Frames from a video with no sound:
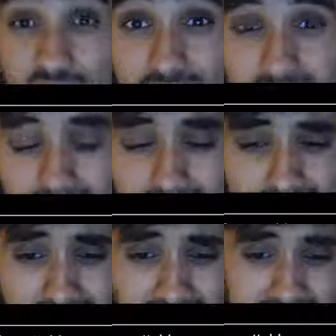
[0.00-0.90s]
it.
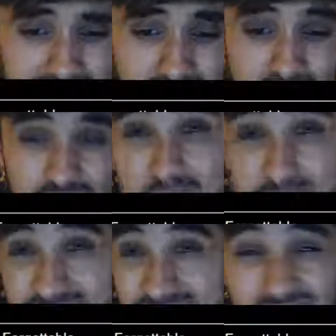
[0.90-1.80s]

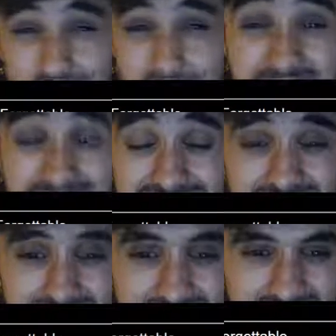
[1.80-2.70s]
It's not bad.
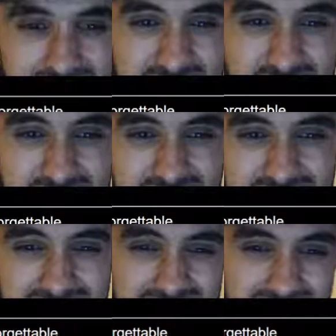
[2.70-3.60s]
It's just a
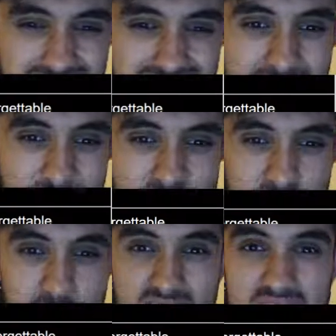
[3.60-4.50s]
really average
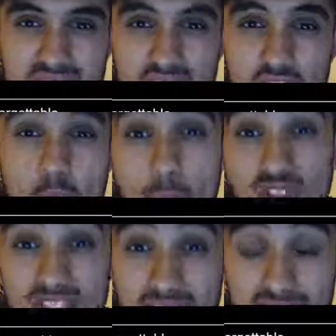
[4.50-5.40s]
movie that they cobbled
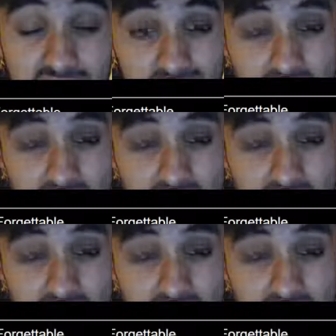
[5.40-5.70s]
together.